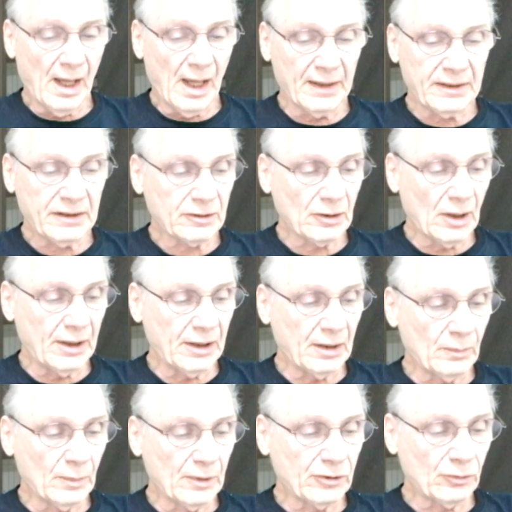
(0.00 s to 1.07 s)
I
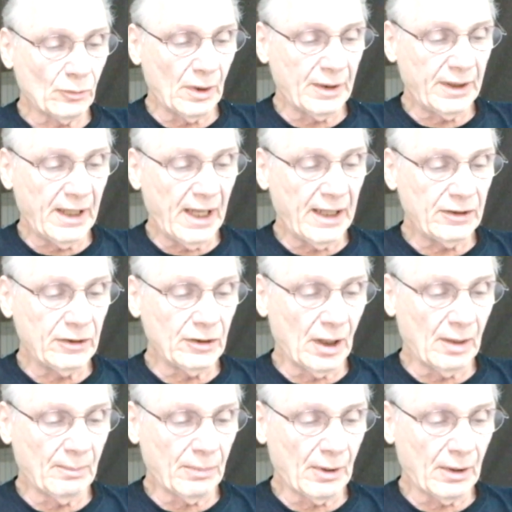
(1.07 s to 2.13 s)
started with twenty-eight
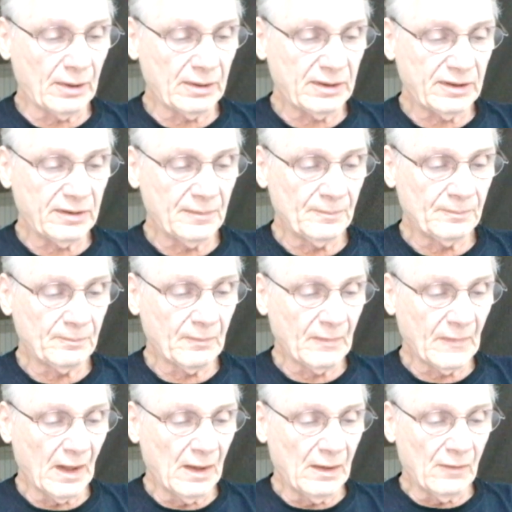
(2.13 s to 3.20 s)
young birds,
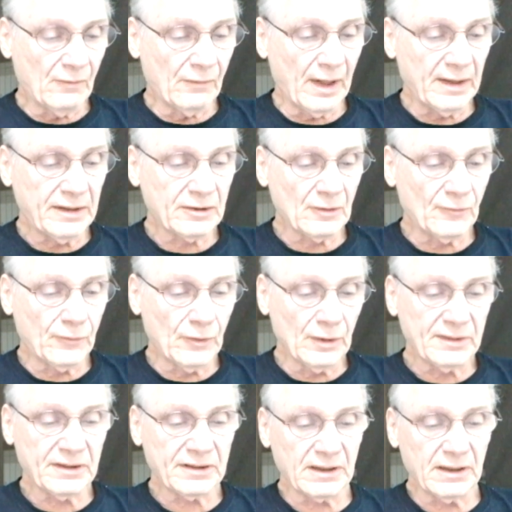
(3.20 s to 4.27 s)
raced a
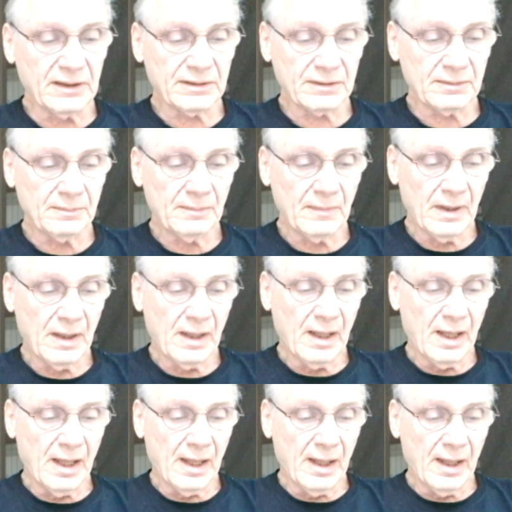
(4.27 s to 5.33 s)
full season,
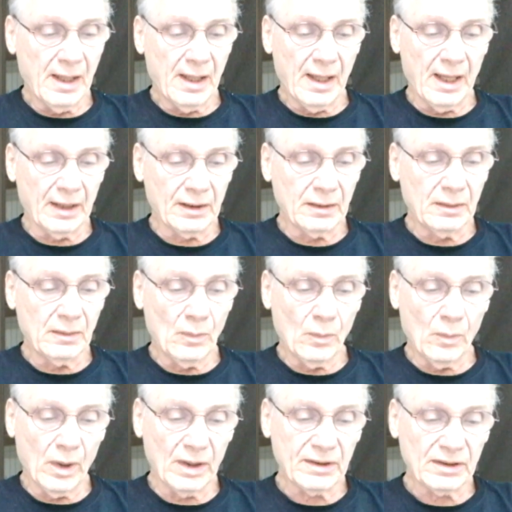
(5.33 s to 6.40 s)
and
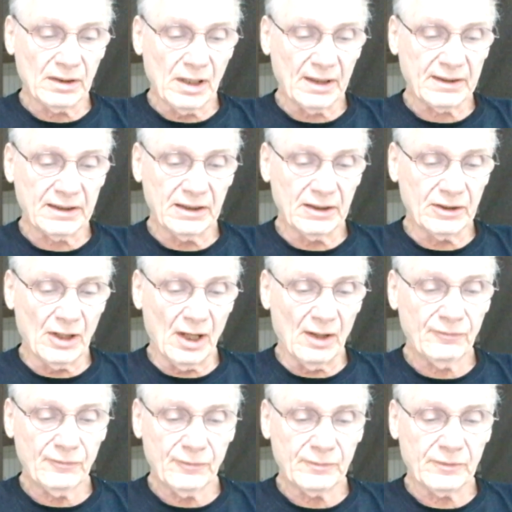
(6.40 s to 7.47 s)
was lucky
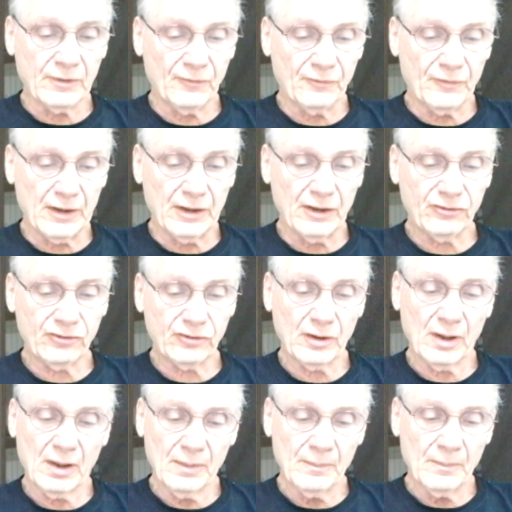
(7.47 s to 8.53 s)
enough to finish
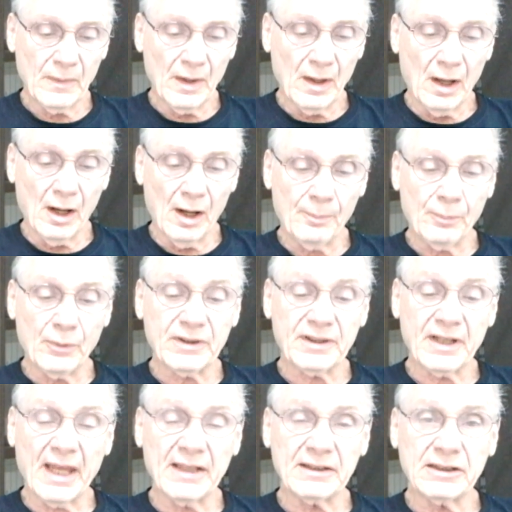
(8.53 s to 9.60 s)
up with
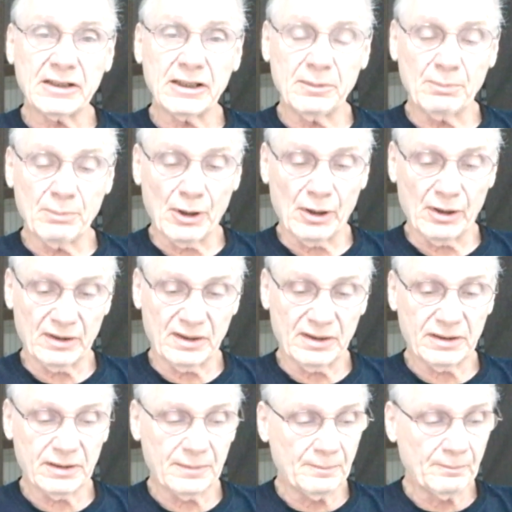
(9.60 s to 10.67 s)
nineteen
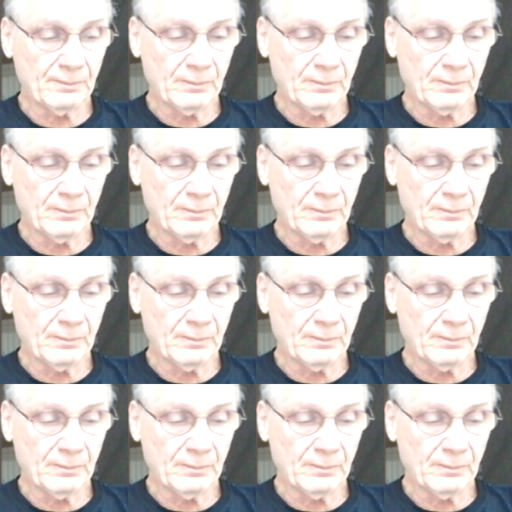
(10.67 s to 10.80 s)
birds.